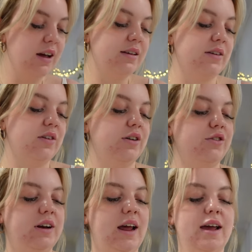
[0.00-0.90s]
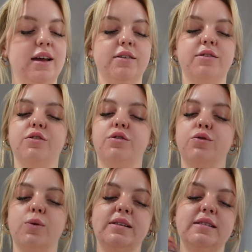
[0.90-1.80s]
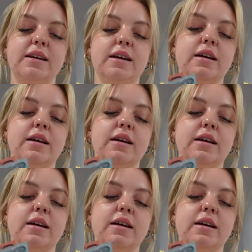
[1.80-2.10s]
720,